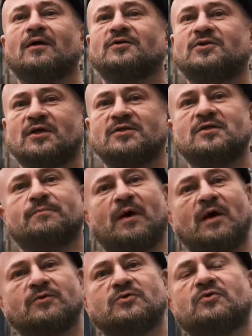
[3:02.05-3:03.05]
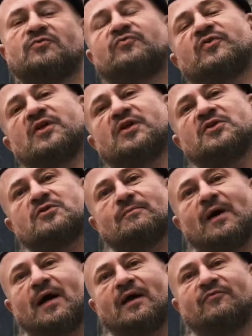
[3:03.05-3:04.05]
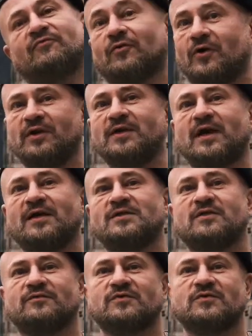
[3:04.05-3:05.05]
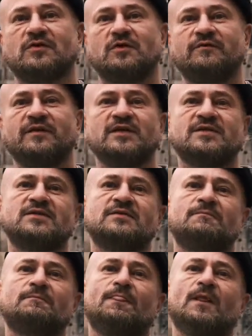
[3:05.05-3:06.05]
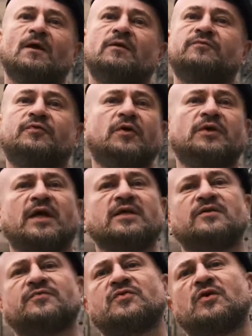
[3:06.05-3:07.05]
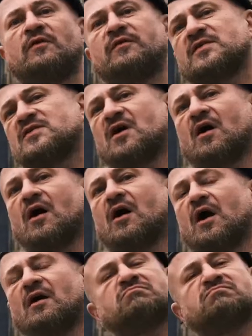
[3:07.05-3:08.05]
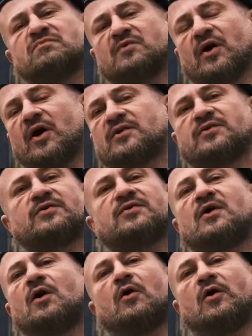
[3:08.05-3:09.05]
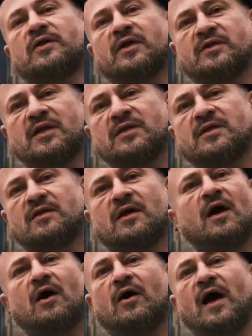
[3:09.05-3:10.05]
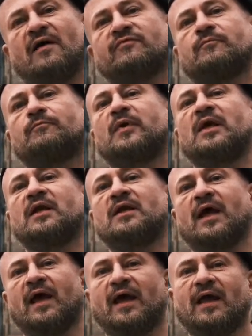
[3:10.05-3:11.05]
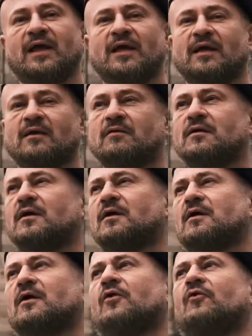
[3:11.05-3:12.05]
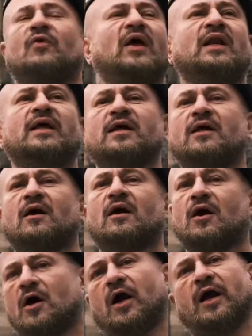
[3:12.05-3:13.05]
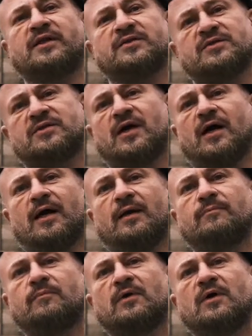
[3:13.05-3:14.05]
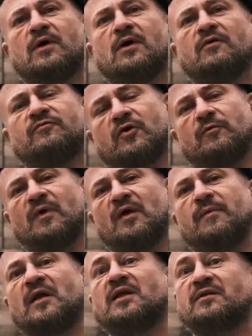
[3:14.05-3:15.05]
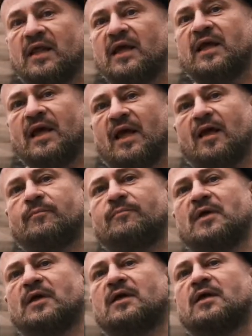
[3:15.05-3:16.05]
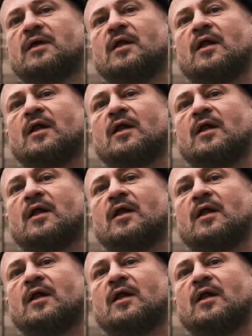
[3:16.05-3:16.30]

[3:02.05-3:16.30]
just about to finish my 40 days of service. The 40 days of service are not, or didn't, or haven't been a really hard time for me, but they can be.